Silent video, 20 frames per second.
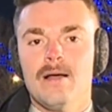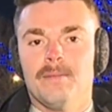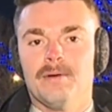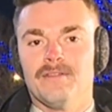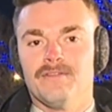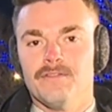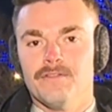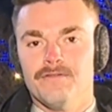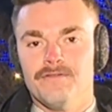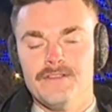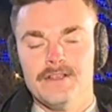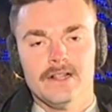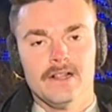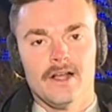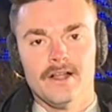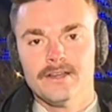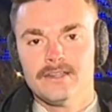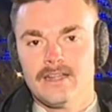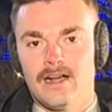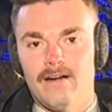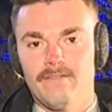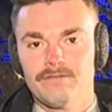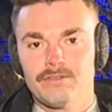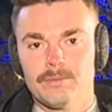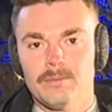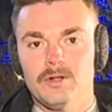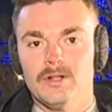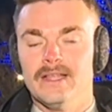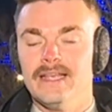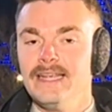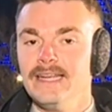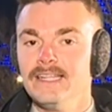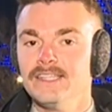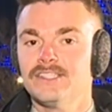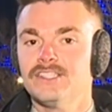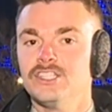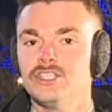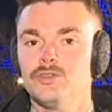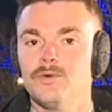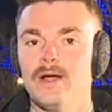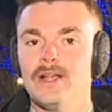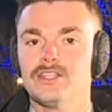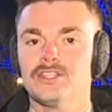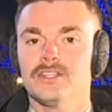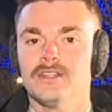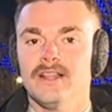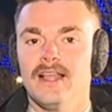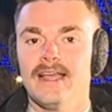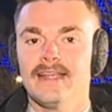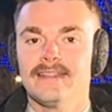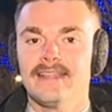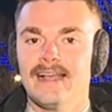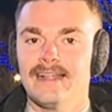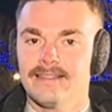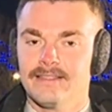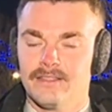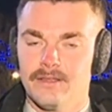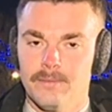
But if you feel uncomfortable in a situation like that,